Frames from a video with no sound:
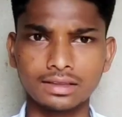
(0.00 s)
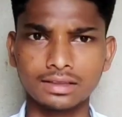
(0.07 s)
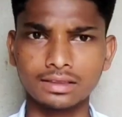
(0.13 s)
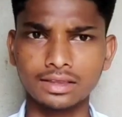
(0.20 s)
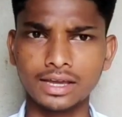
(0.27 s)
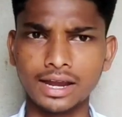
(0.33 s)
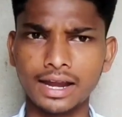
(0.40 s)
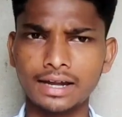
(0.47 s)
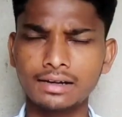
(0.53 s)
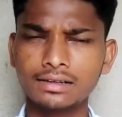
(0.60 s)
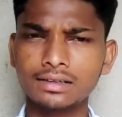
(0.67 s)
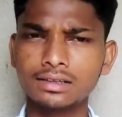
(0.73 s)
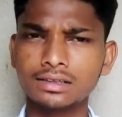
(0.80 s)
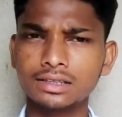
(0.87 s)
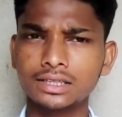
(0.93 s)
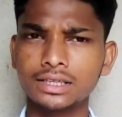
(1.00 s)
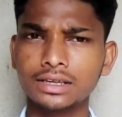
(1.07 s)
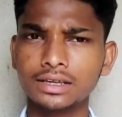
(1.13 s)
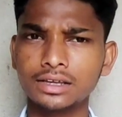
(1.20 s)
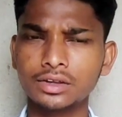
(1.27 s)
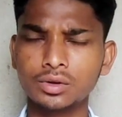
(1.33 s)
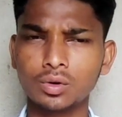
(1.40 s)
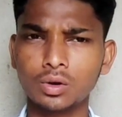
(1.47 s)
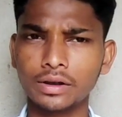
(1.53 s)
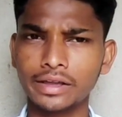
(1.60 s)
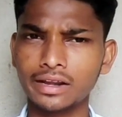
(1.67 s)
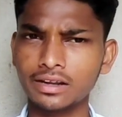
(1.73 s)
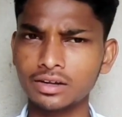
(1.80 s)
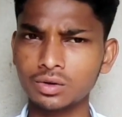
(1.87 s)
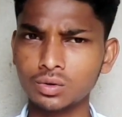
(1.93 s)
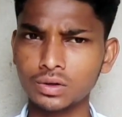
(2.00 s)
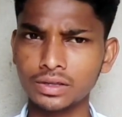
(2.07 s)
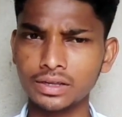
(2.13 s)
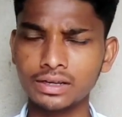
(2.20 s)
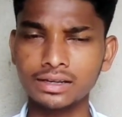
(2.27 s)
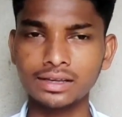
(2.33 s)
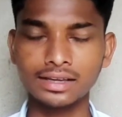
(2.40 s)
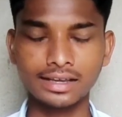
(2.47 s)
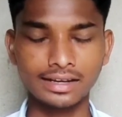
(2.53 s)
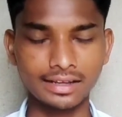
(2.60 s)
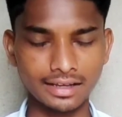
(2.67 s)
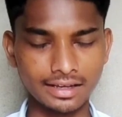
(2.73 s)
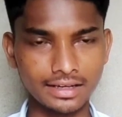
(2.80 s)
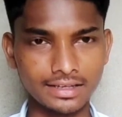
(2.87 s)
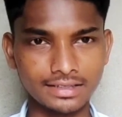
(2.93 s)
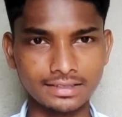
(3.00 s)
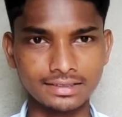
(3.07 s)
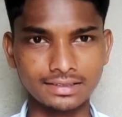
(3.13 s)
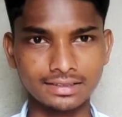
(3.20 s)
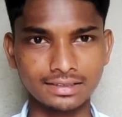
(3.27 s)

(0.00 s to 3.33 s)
that think your daily routine in English.